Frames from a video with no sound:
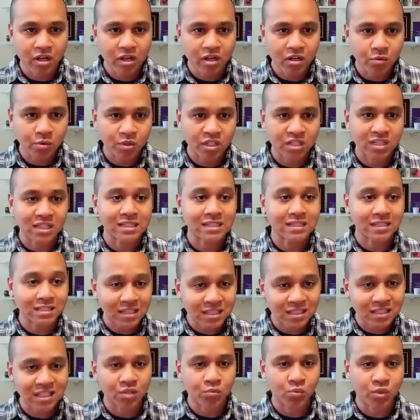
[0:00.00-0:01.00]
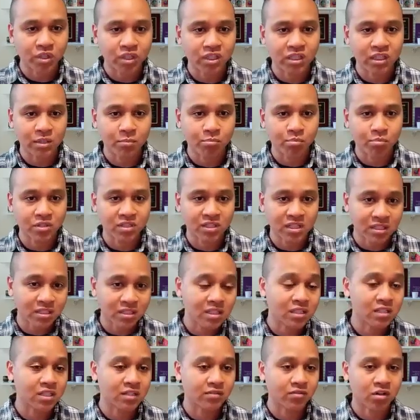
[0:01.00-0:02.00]
which is consistent with the
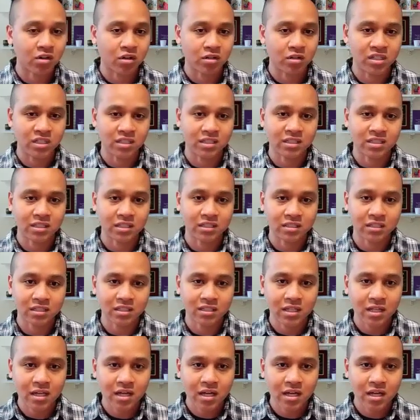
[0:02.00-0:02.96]
persistence of CAR-T cells.